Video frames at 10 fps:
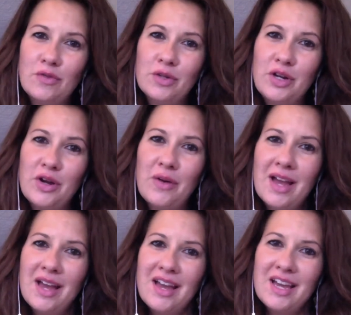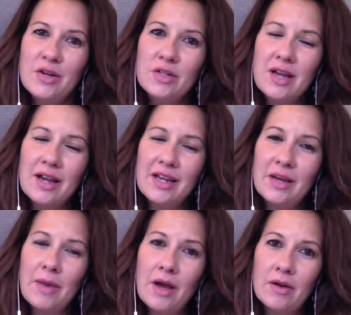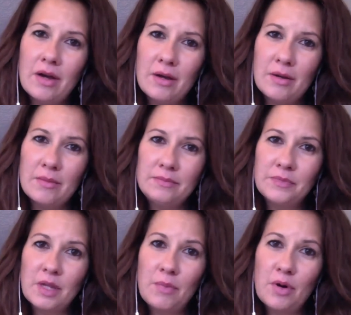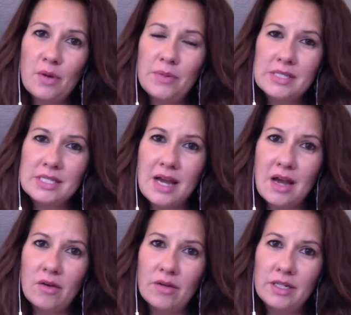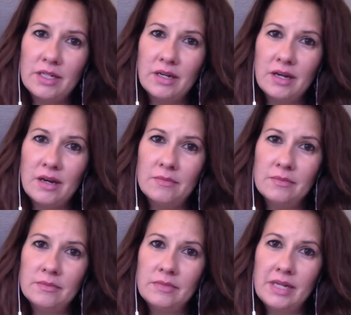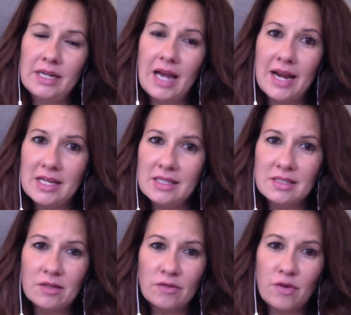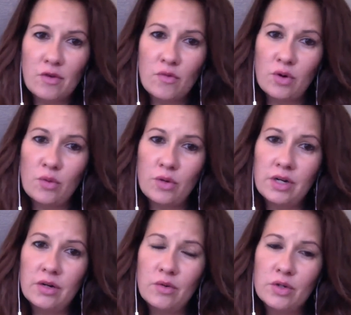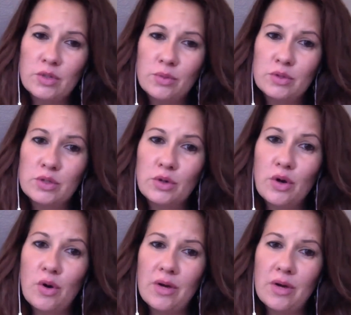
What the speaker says: You were talking about purpose now, and guidance of where we're supposed to go.